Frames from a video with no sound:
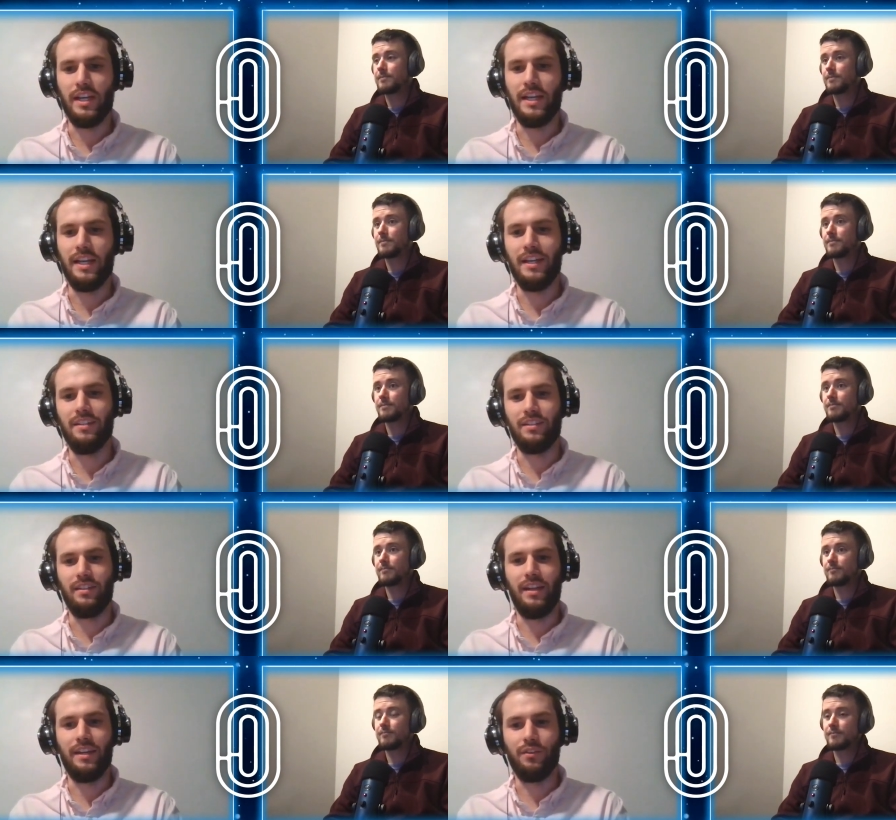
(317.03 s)
Speaker 1: it, it, it
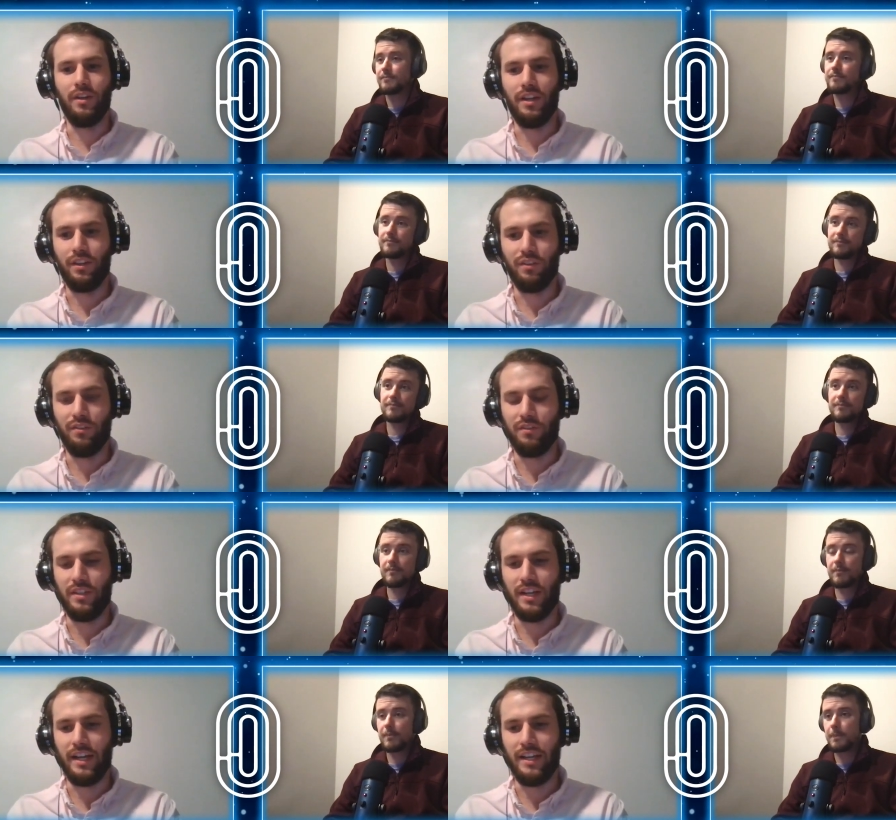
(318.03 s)
isn't like running three
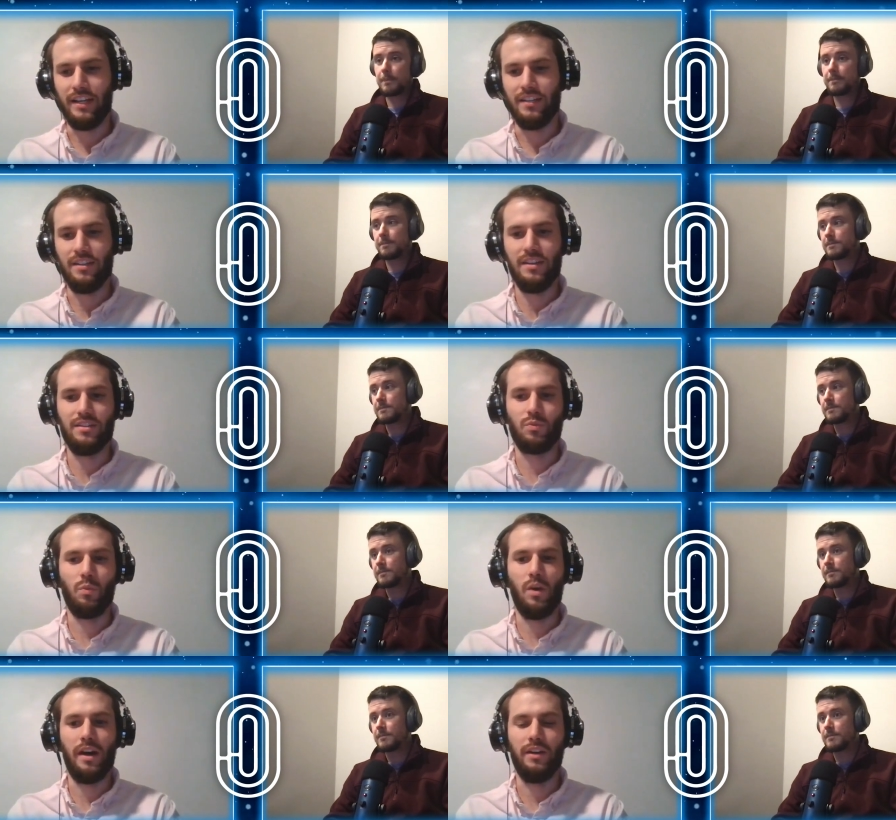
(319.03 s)
fifty nine. It is
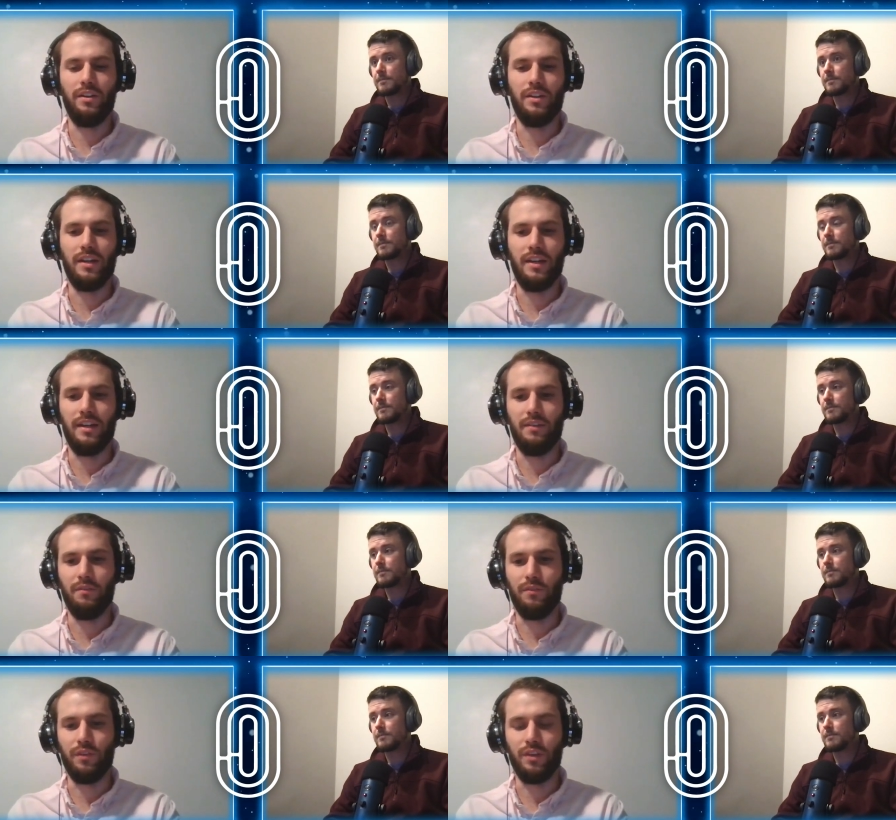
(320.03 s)
wild
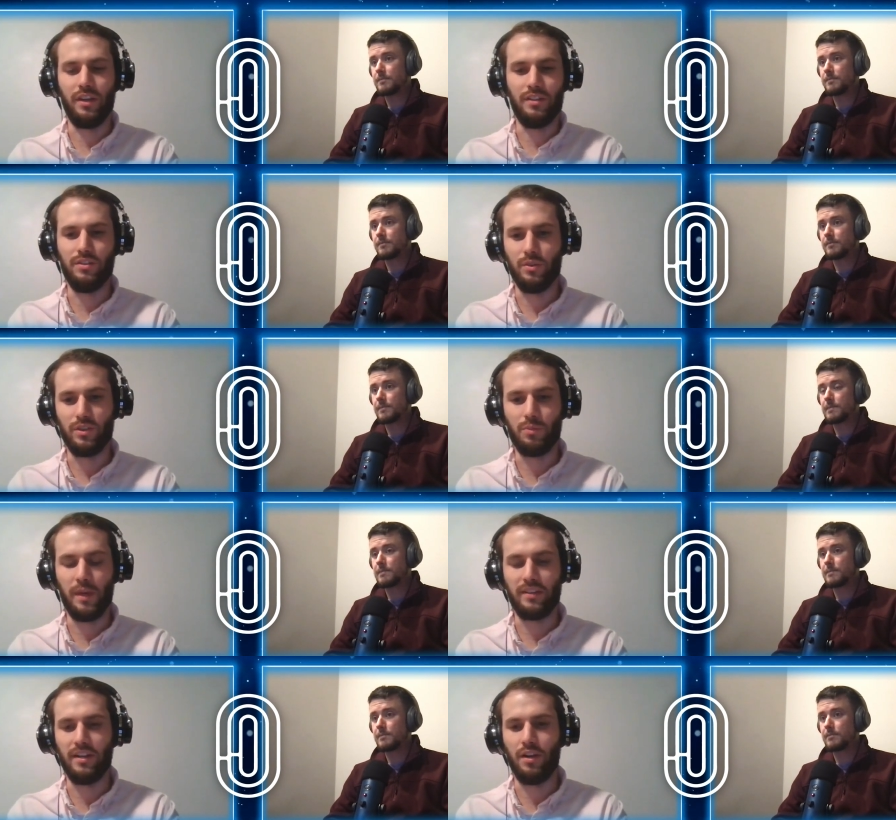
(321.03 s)
um, for to
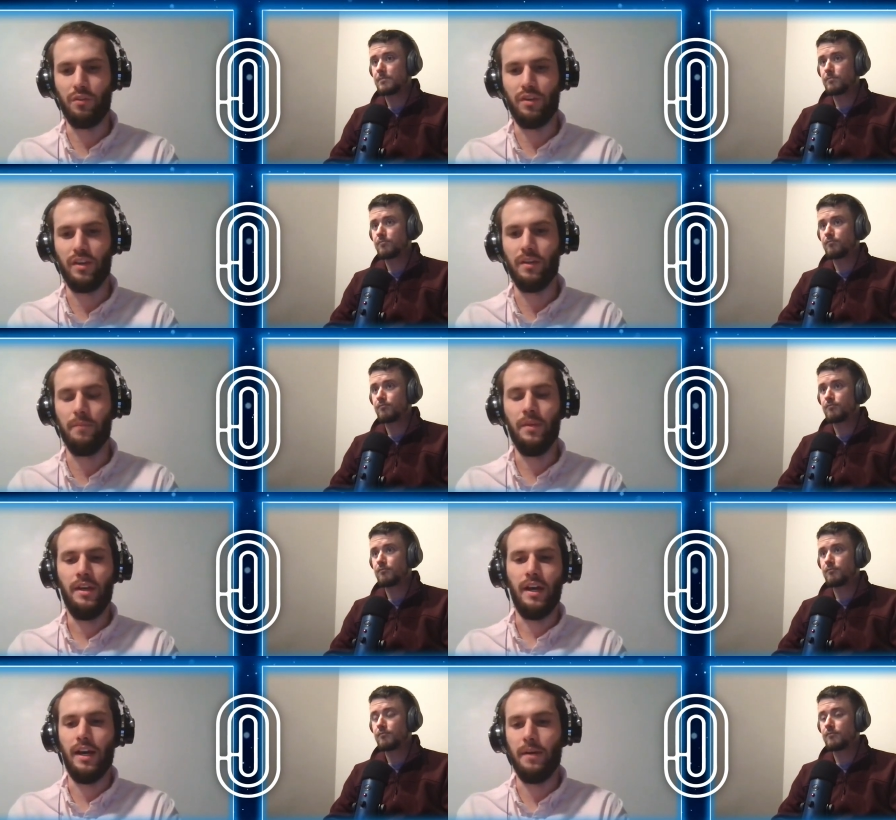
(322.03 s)
expect out of him.
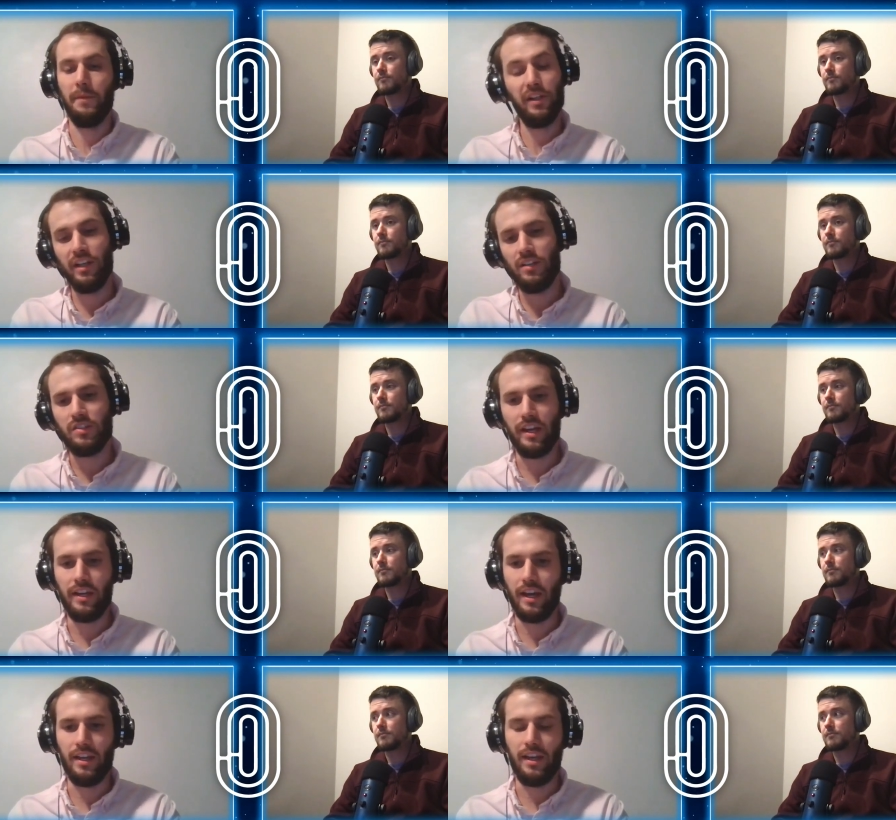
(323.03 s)
Um, but like you
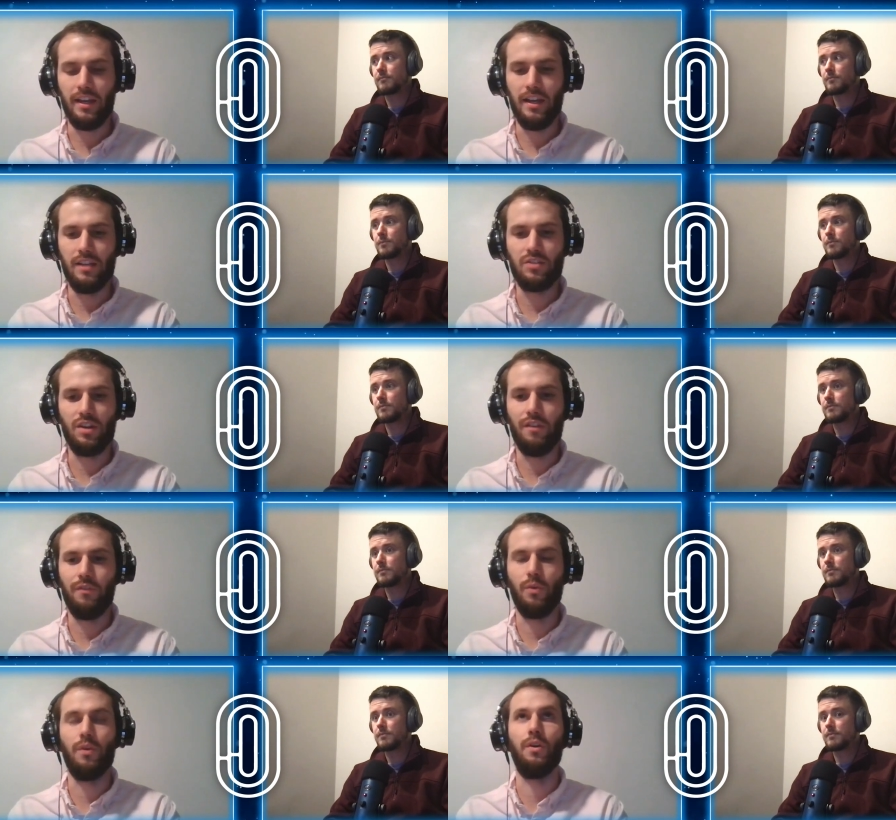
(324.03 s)
said, yeah, it is good
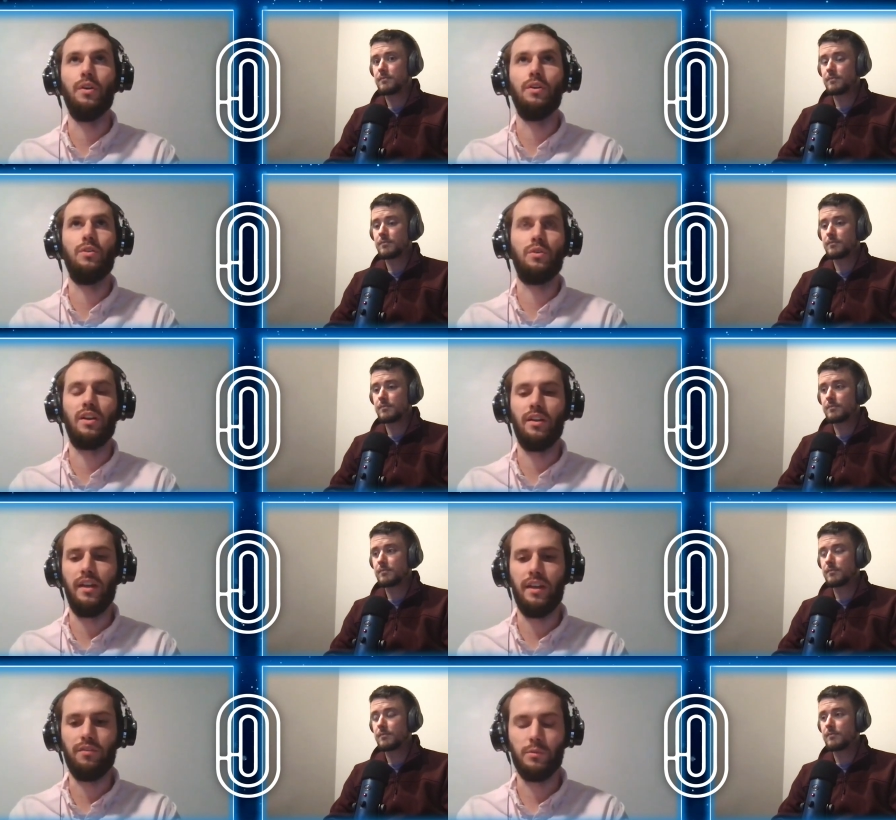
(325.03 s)
for North
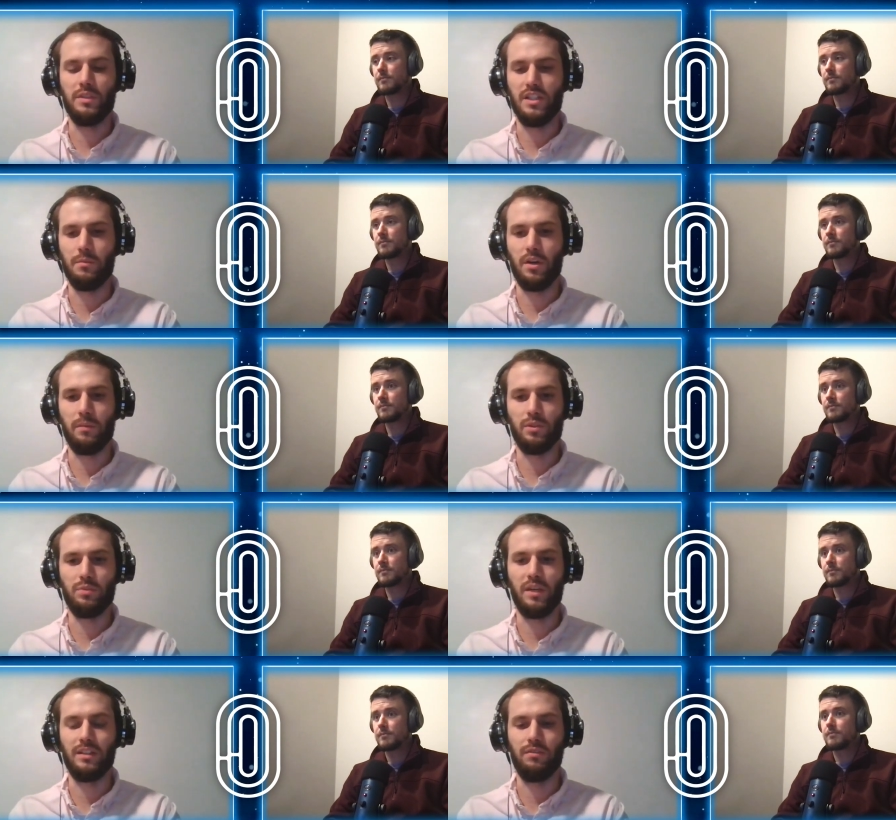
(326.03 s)
Carolina from a DMR
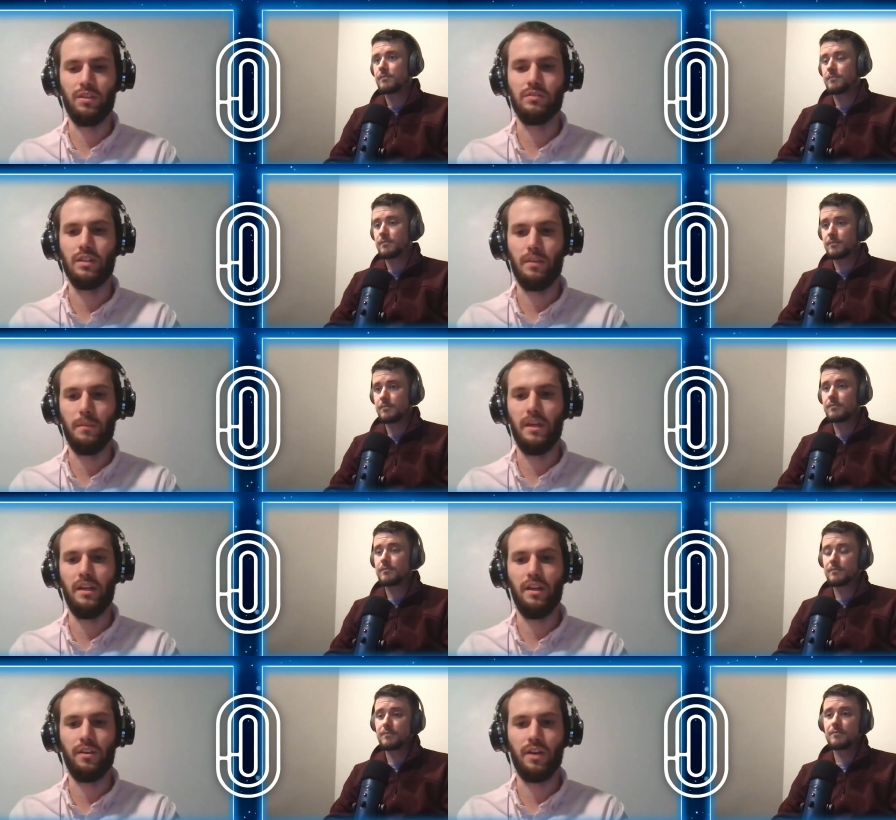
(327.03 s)
perspective. Gives them
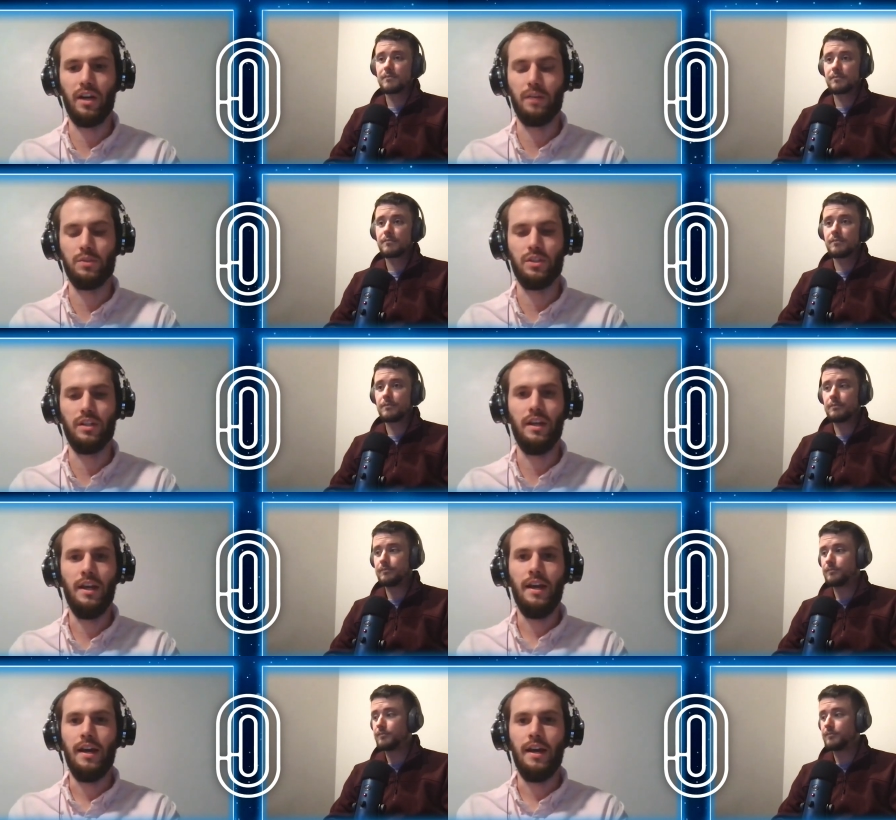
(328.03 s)
another option.